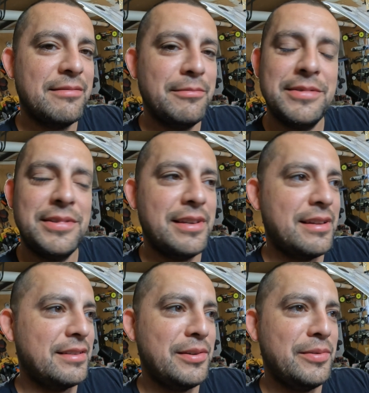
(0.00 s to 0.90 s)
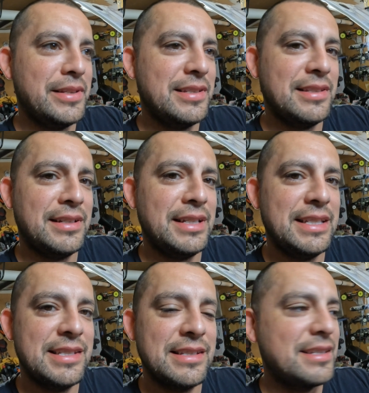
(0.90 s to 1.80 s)
which y'all know this thing
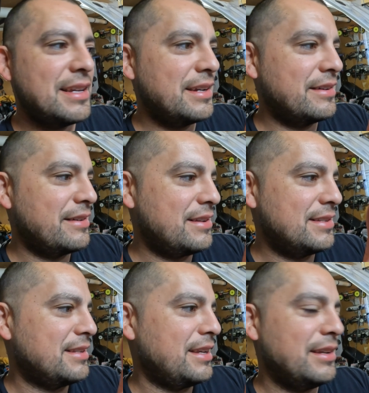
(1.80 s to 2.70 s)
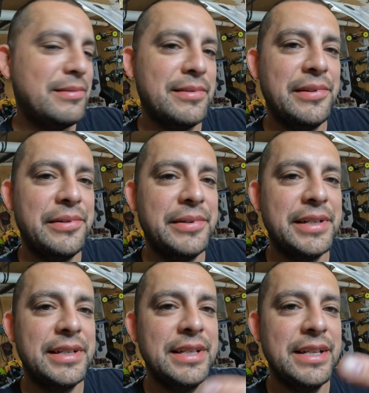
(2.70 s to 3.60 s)
needs a tire or else it ain't going
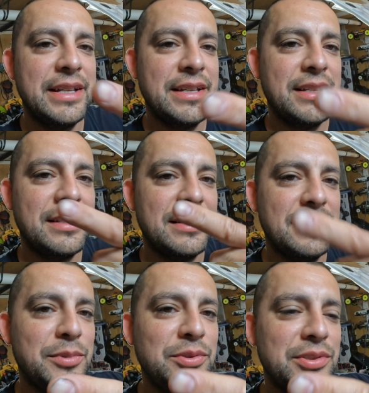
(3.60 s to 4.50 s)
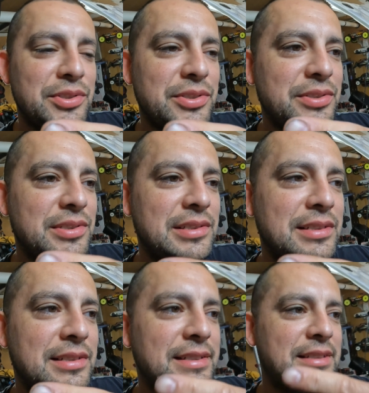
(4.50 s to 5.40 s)
nowhere. The boost control
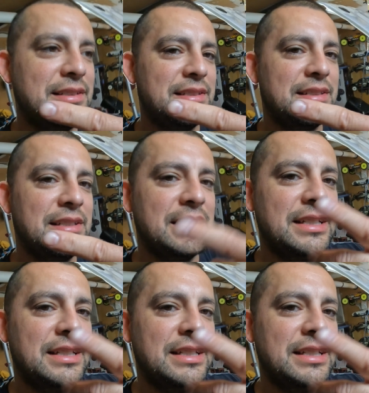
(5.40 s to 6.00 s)
solenoids,